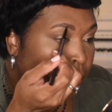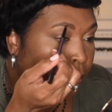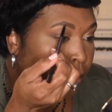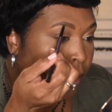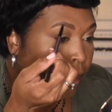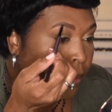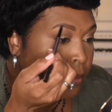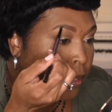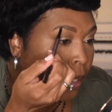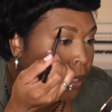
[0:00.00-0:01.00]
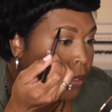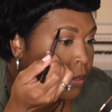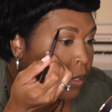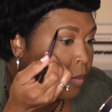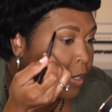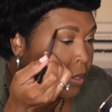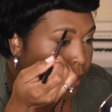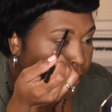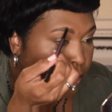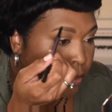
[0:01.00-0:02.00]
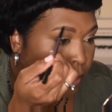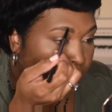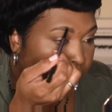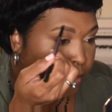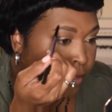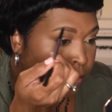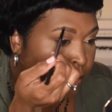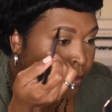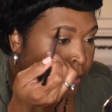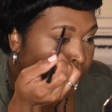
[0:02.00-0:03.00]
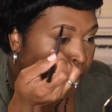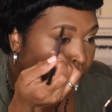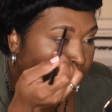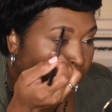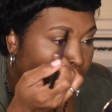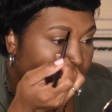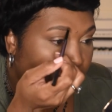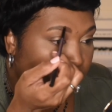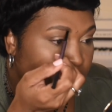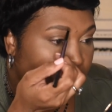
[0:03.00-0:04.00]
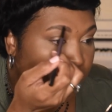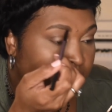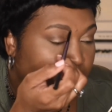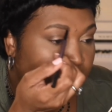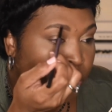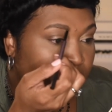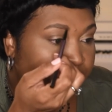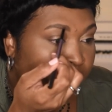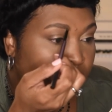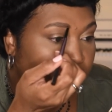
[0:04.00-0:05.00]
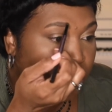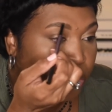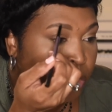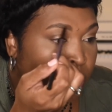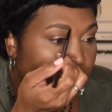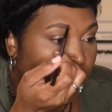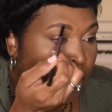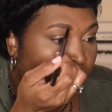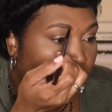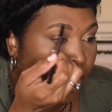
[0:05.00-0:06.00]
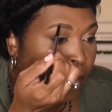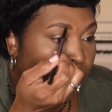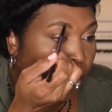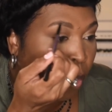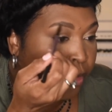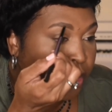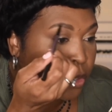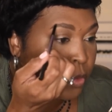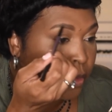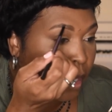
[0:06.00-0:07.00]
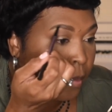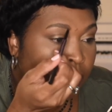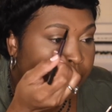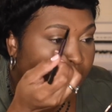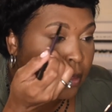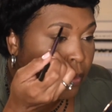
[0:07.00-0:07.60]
brows, like I said, because I do have a lot of brows, and I tend to, if I do overdo them.